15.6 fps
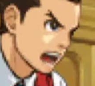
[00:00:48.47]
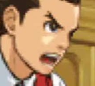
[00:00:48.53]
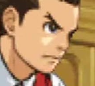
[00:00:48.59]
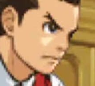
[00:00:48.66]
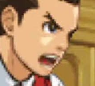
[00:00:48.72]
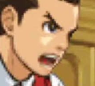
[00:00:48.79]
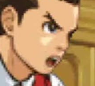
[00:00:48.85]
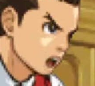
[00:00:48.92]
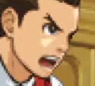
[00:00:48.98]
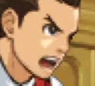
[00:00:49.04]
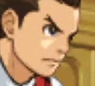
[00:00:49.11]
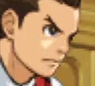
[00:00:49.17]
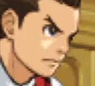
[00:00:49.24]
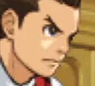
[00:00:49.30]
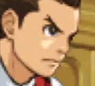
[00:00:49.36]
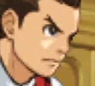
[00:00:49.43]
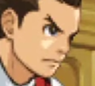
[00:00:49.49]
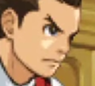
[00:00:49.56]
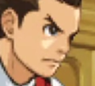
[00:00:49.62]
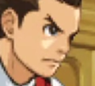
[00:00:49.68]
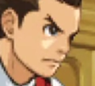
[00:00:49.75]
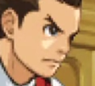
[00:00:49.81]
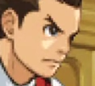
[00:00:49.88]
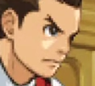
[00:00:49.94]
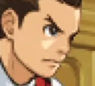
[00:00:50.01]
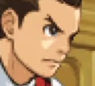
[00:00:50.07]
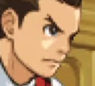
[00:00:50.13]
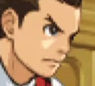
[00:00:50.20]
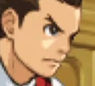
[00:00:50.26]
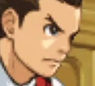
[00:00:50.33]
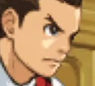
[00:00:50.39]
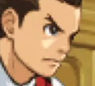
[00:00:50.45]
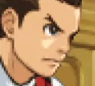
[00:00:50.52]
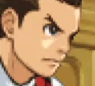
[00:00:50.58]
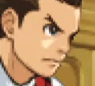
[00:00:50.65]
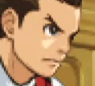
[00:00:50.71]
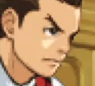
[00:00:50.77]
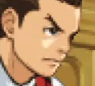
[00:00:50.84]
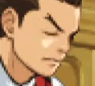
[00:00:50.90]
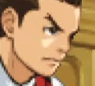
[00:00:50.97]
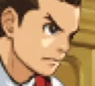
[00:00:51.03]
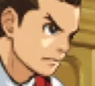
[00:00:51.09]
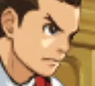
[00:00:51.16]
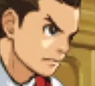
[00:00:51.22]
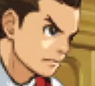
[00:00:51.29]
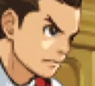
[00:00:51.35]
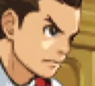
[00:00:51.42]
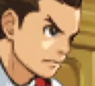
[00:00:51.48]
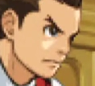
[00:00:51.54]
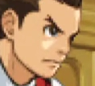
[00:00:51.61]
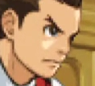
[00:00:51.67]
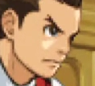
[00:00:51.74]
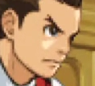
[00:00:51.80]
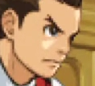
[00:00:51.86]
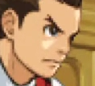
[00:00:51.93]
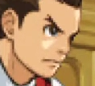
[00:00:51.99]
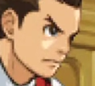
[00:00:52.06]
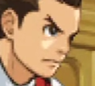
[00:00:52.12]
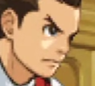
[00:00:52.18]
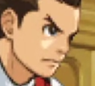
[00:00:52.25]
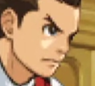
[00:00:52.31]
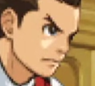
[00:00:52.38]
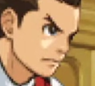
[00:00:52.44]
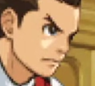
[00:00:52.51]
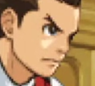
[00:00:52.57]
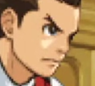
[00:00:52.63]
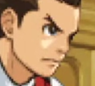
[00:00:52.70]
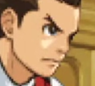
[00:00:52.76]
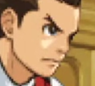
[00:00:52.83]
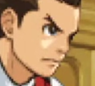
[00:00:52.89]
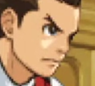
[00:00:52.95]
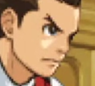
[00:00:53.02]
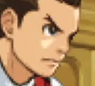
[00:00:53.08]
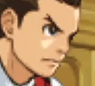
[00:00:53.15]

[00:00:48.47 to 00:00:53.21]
No one is speaking in this clip.